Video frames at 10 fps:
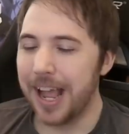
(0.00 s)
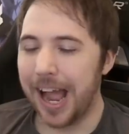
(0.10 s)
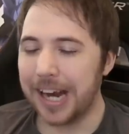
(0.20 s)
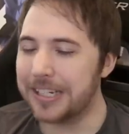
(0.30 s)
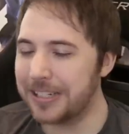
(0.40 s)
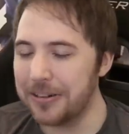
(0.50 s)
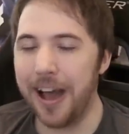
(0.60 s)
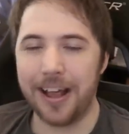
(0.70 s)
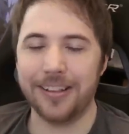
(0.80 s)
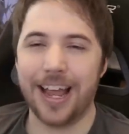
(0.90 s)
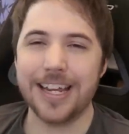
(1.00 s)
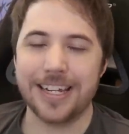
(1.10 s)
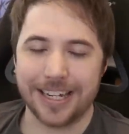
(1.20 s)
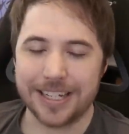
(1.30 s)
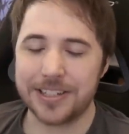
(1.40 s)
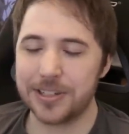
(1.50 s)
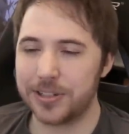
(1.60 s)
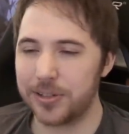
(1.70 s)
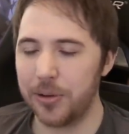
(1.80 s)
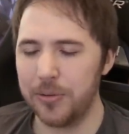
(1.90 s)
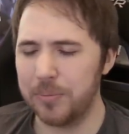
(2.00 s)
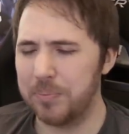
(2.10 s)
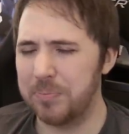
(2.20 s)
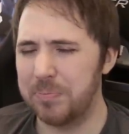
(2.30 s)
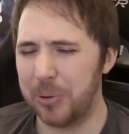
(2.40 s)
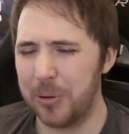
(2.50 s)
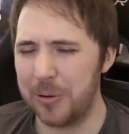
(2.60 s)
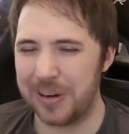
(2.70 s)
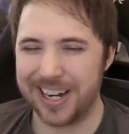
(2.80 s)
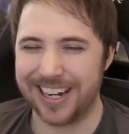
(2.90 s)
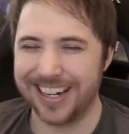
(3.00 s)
I do not like it. It's so boring.